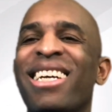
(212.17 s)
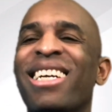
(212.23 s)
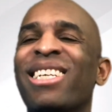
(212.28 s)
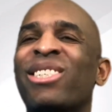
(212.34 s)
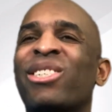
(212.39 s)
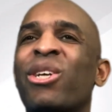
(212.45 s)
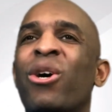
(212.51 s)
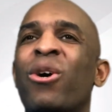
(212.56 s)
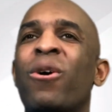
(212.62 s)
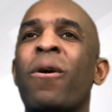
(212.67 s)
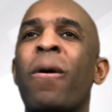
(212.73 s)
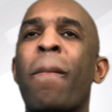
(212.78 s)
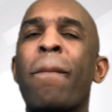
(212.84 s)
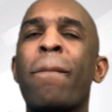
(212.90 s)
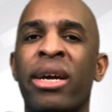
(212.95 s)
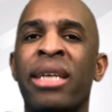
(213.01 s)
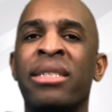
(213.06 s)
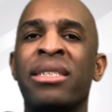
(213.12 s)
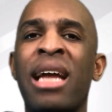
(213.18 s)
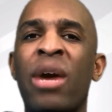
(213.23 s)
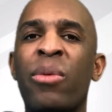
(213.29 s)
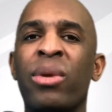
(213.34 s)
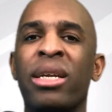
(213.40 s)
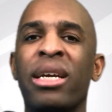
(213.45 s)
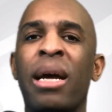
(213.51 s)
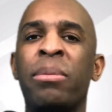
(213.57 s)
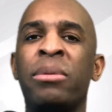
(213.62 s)
So it's not
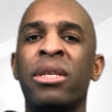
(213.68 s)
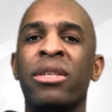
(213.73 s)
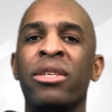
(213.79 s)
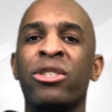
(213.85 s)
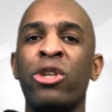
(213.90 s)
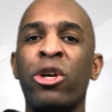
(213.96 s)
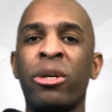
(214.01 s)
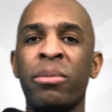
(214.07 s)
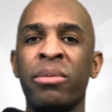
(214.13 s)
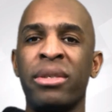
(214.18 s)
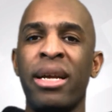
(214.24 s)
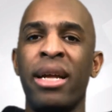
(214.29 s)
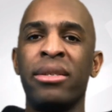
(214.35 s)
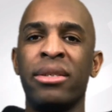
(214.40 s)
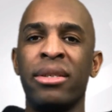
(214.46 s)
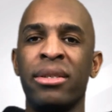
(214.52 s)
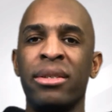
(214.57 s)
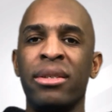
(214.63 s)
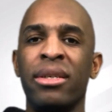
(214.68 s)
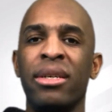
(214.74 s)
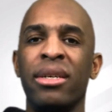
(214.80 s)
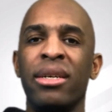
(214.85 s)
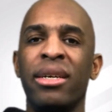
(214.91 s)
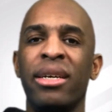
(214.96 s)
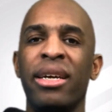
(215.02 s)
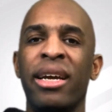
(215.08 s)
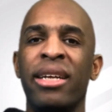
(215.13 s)
really up to the circumstances,
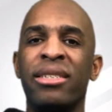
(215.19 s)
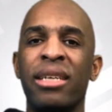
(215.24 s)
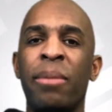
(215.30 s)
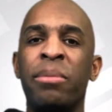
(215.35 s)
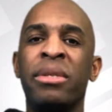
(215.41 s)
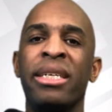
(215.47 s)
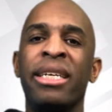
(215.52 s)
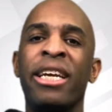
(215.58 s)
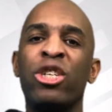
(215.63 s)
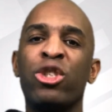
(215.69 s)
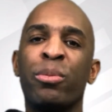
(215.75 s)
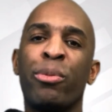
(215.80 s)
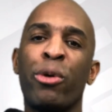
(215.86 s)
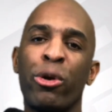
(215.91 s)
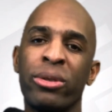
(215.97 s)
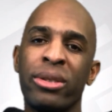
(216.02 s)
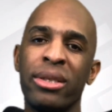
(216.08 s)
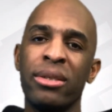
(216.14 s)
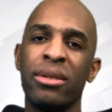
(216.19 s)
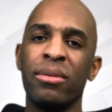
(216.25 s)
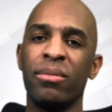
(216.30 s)
it's up to each person.